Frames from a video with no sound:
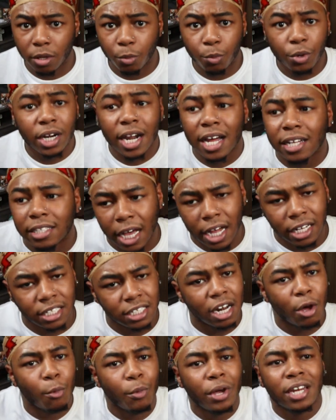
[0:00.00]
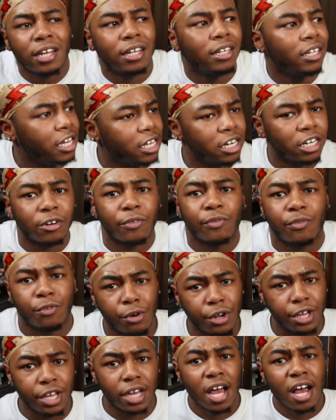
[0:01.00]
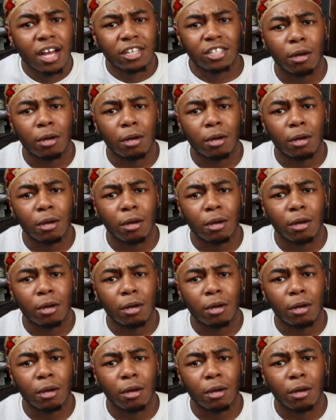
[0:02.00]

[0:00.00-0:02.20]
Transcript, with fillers: We're not tied to nothing. We're in the land of the free.